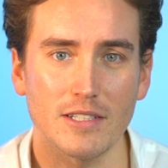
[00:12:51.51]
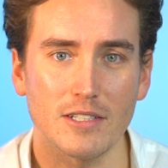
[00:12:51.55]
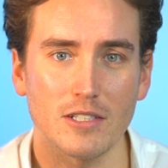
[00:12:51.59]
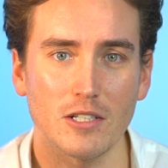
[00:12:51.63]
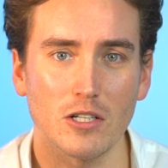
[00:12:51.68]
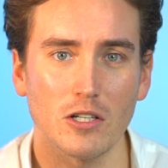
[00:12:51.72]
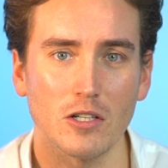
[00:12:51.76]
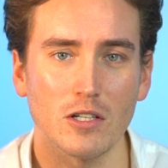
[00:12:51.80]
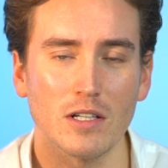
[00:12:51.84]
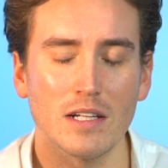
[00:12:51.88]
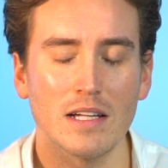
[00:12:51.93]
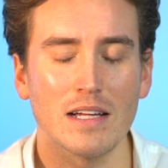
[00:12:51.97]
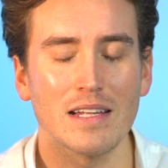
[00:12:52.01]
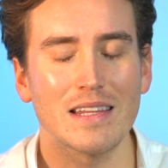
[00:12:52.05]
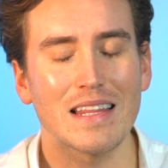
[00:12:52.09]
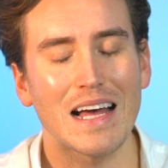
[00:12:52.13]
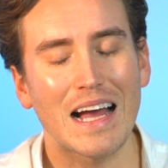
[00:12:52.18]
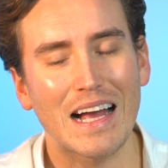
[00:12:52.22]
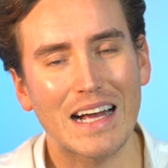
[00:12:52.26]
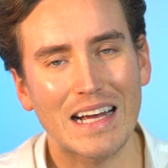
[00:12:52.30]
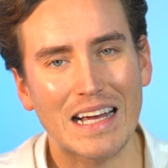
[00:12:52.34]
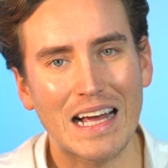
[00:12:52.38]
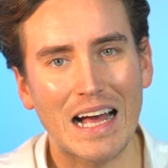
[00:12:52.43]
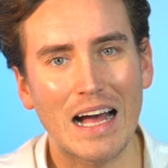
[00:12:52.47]
So
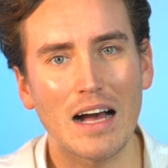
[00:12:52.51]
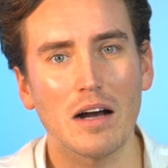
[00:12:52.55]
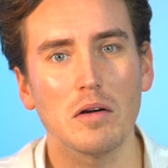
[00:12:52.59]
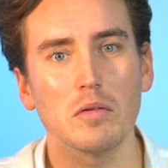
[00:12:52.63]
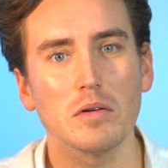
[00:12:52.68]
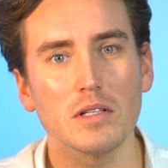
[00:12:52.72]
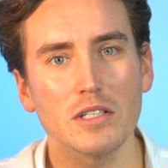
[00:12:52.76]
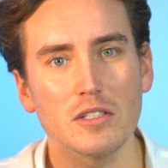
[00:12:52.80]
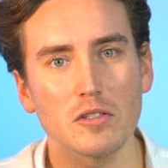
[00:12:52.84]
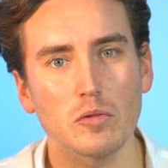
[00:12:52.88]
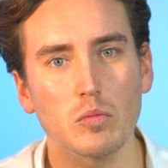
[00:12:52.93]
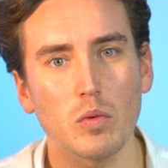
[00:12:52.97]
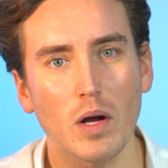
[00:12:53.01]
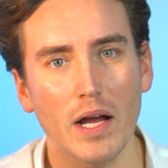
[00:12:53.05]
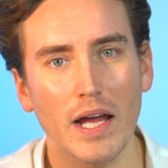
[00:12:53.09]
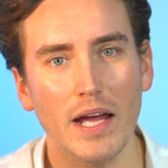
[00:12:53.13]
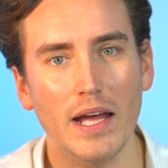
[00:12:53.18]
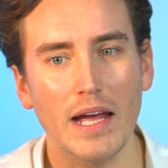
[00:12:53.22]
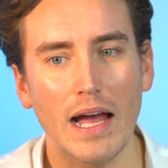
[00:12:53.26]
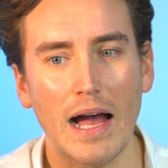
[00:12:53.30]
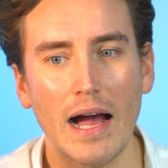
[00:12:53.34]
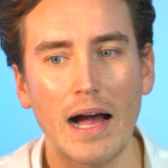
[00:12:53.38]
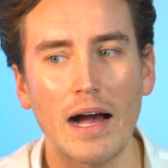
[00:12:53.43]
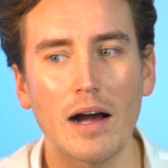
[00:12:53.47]
that coward's
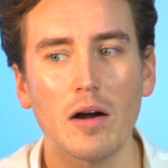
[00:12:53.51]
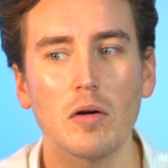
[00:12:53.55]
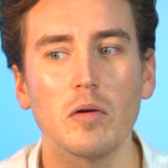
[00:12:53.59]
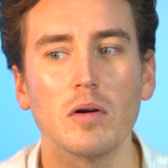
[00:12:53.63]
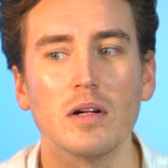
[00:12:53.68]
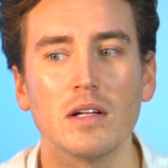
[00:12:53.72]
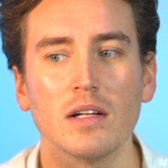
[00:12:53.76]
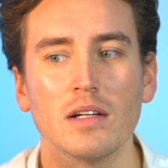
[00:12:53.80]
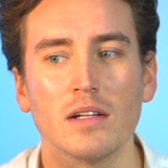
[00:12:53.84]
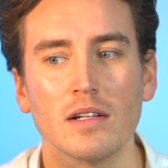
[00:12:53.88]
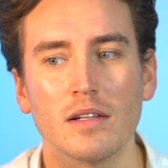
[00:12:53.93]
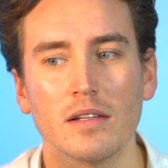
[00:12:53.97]
way out